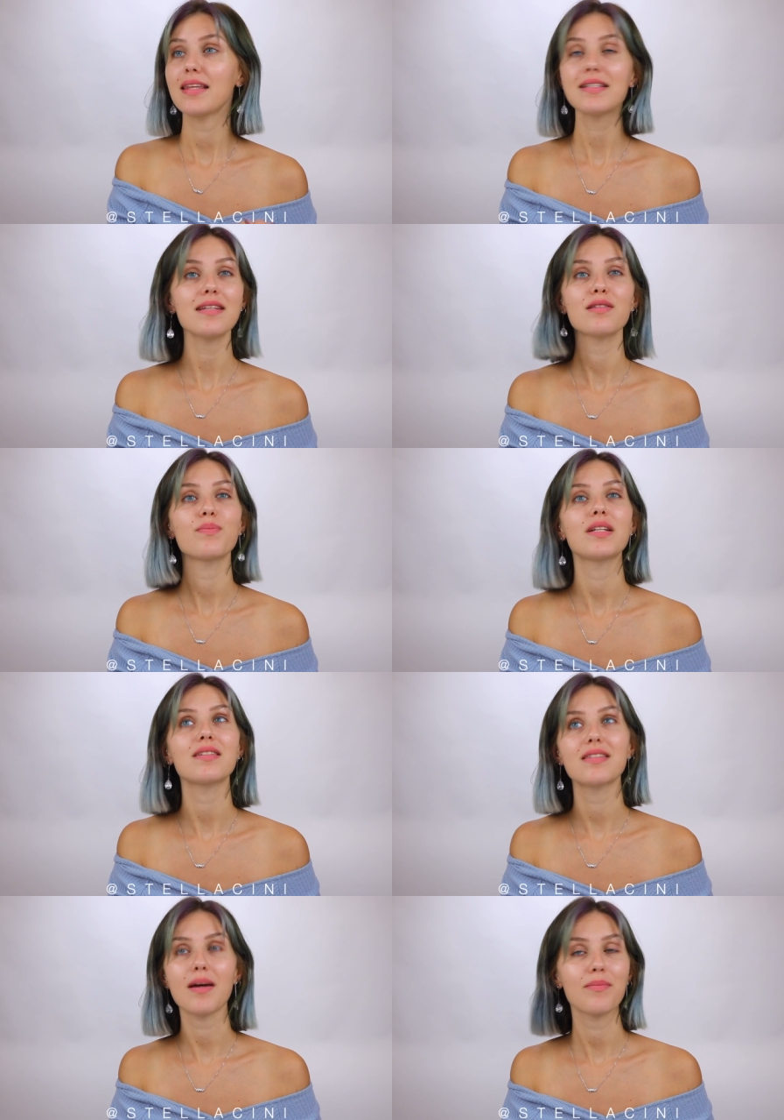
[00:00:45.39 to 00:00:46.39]
This has been
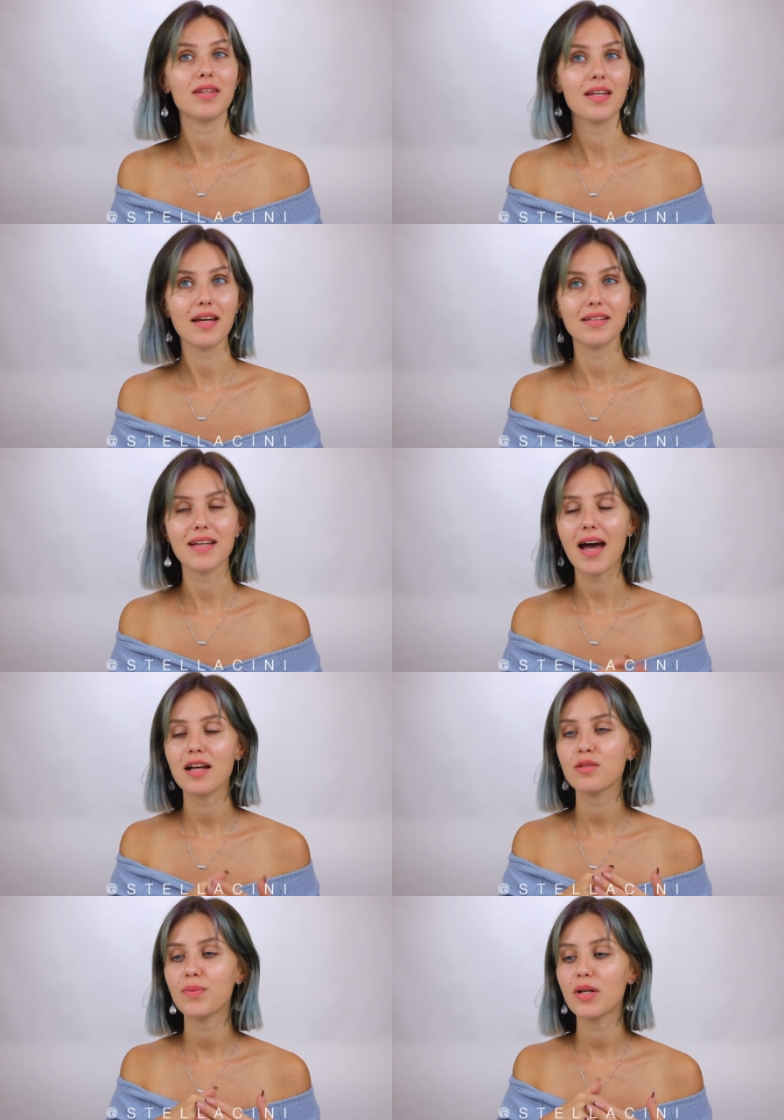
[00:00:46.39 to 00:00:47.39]
something that
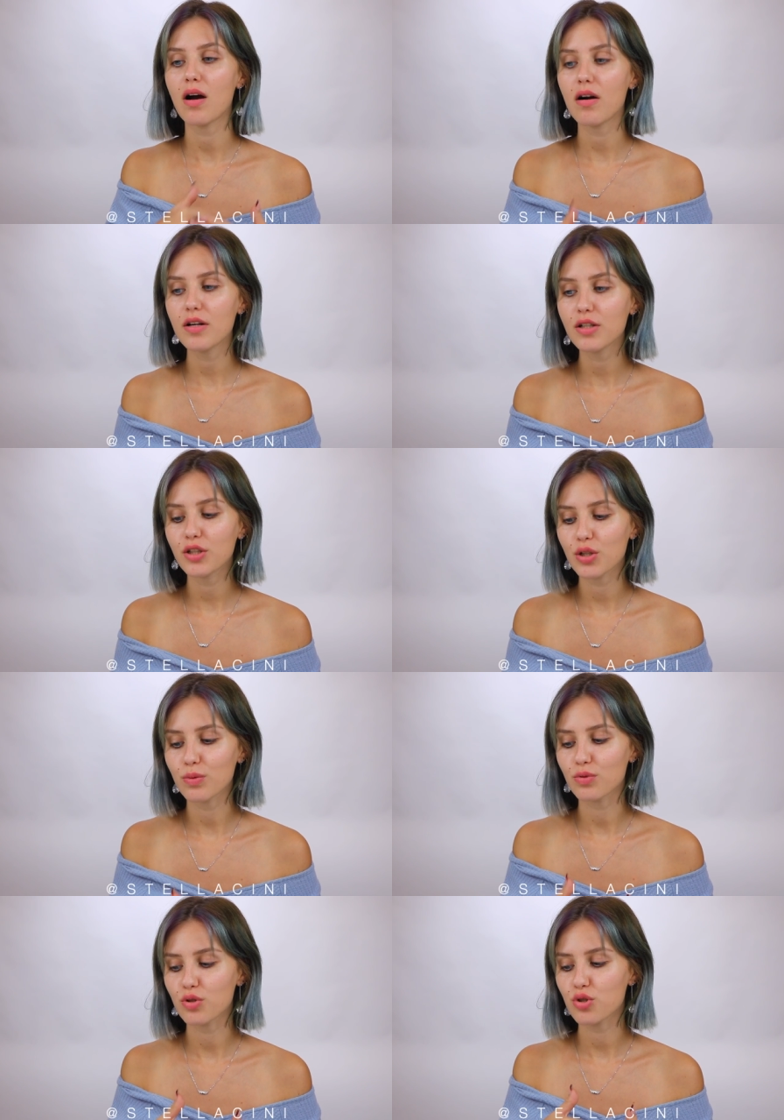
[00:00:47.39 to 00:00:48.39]
has been
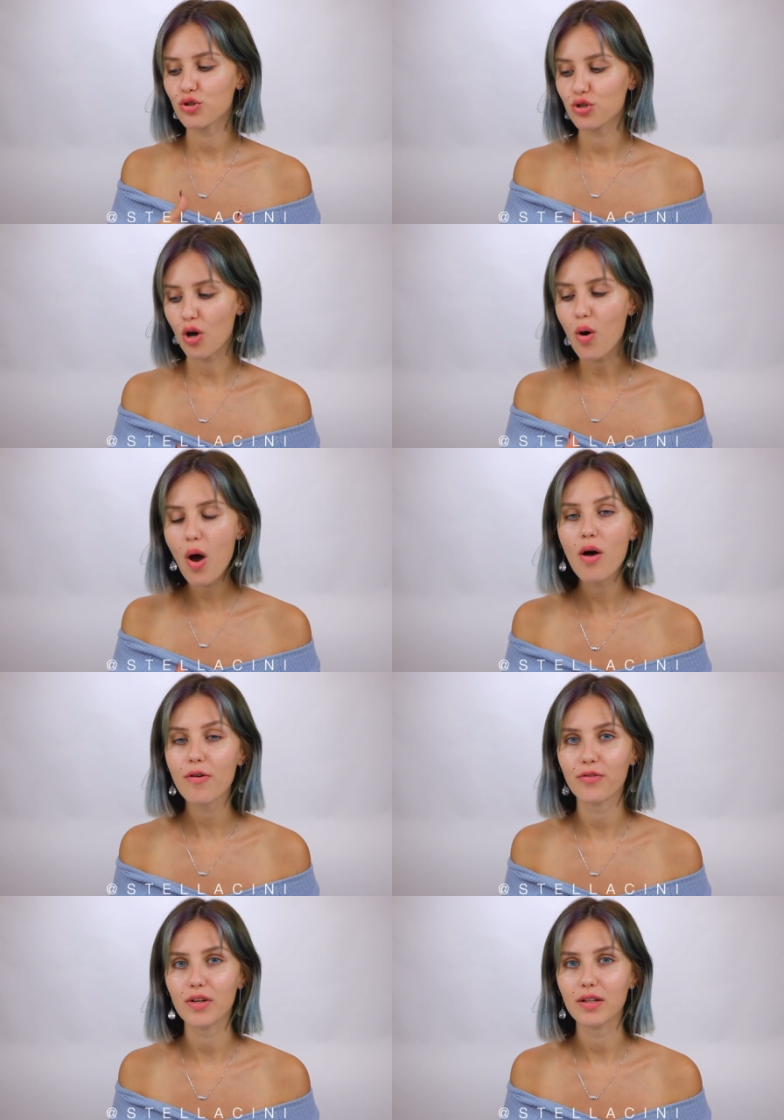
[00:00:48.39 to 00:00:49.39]
argued so
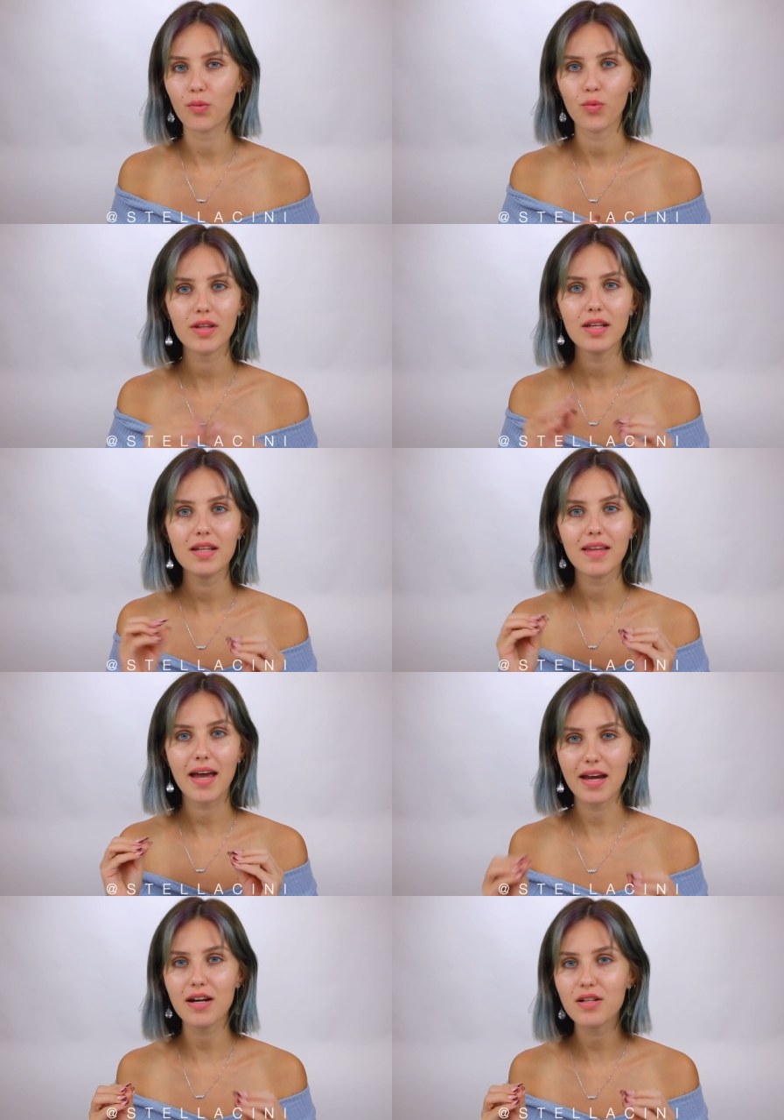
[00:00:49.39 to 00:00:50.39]
often within the
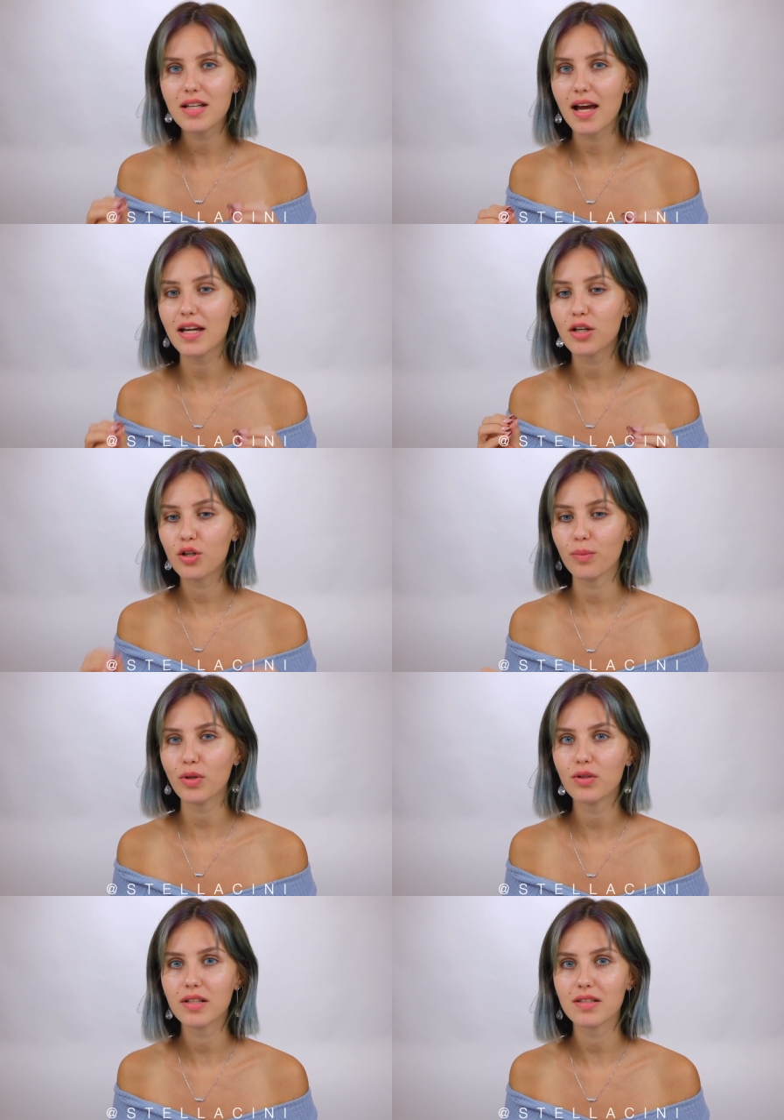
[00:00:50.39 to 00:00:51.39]
hair dyeing
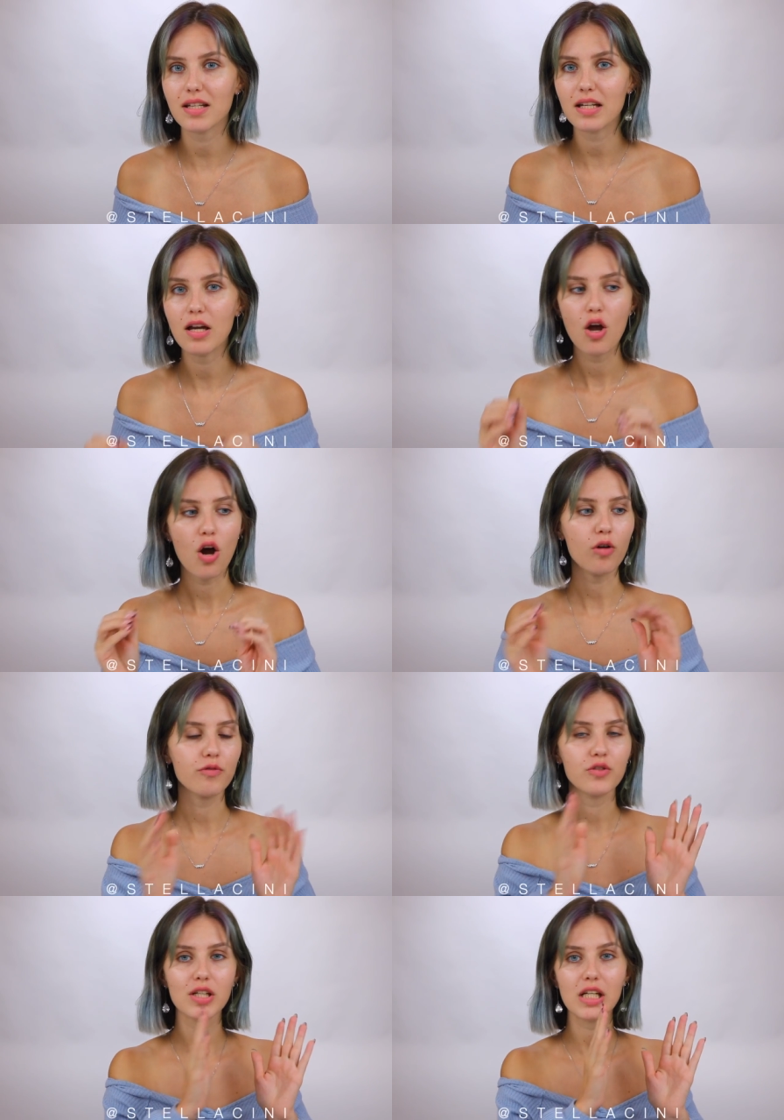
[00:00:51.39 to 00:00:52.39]
community
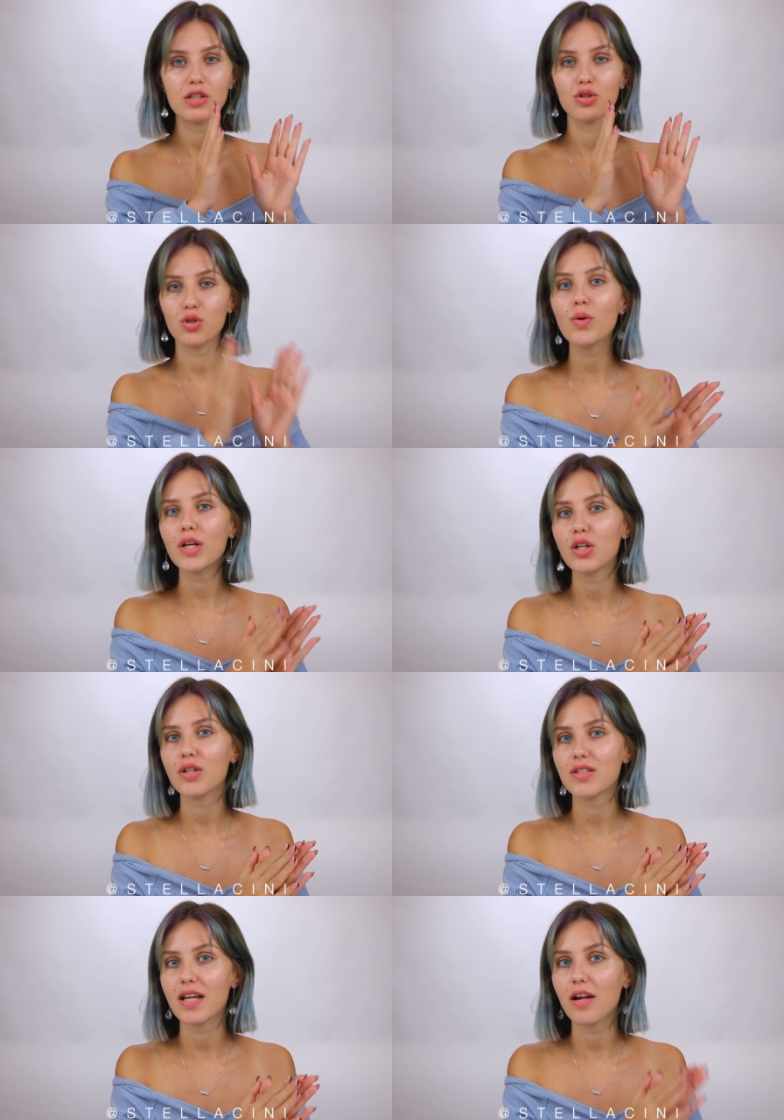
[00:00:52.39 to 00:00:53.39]
of the
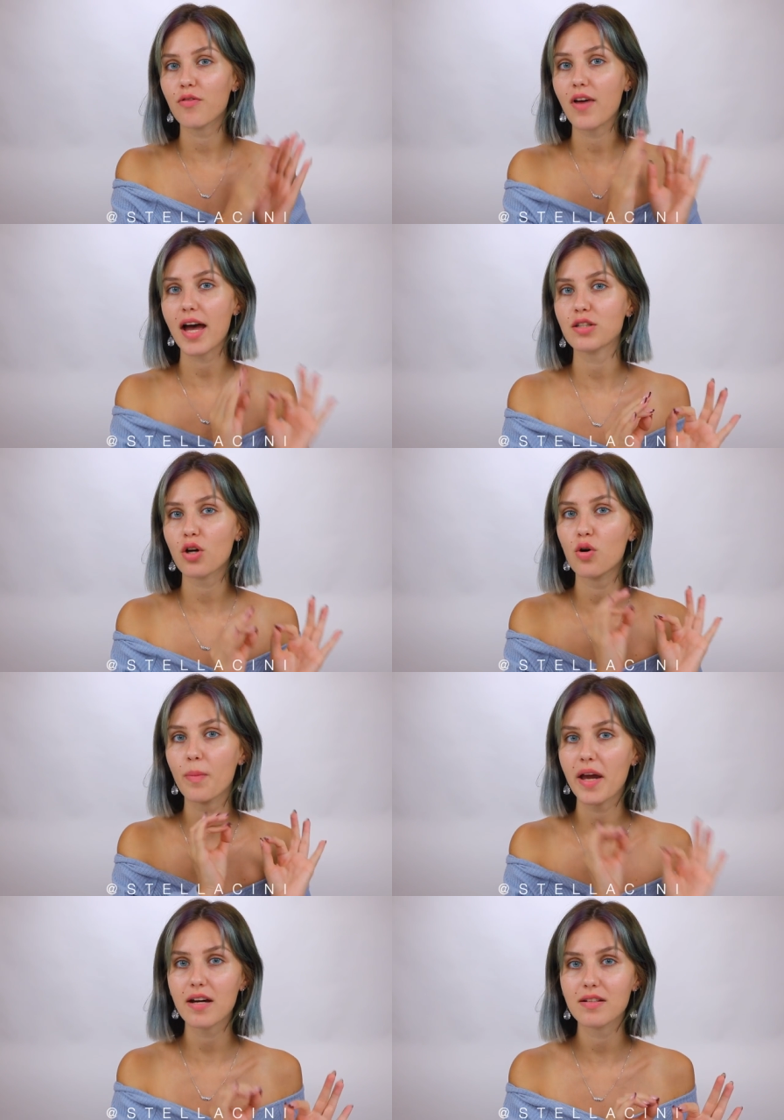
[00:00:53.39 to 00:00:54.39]
do-it-yourself at-home
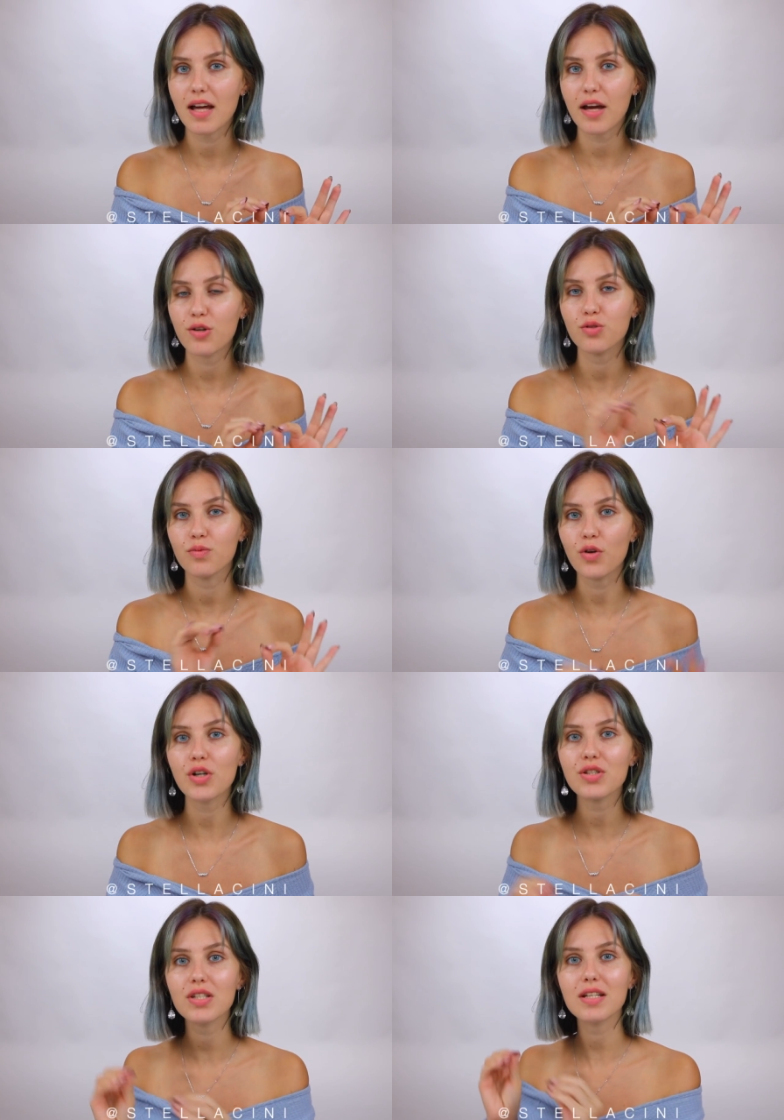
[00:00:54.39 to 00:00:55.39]
hair dyers
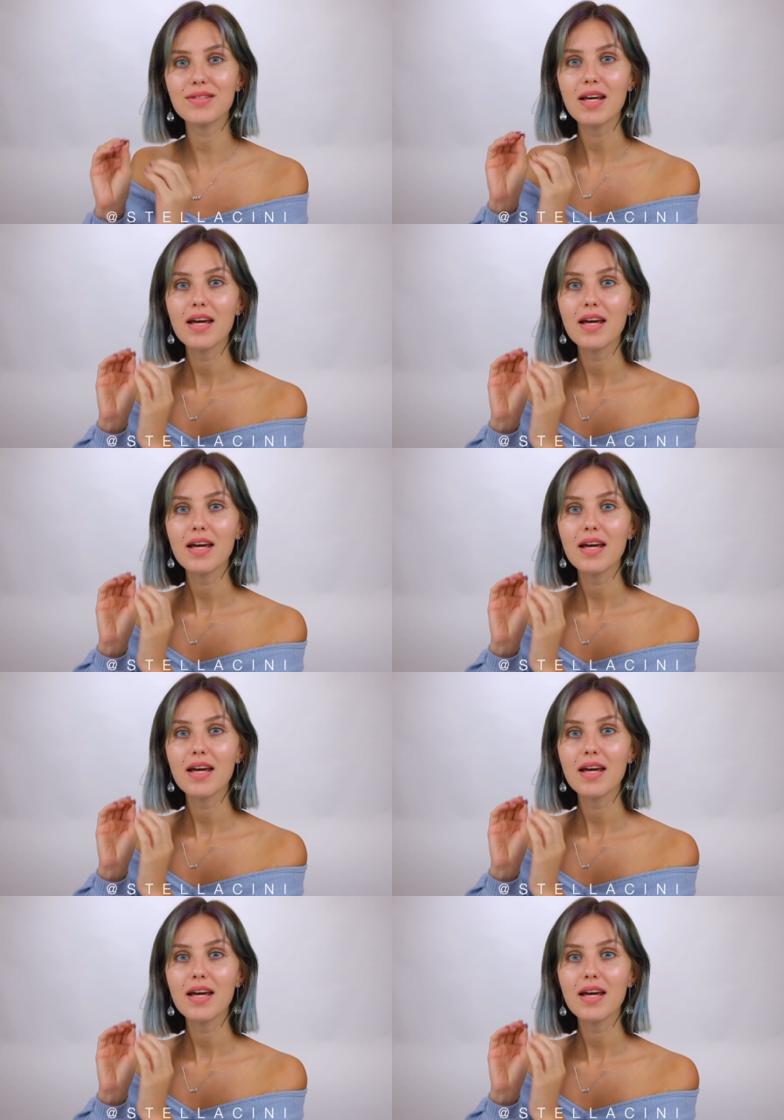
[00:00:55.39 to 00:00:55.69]
versus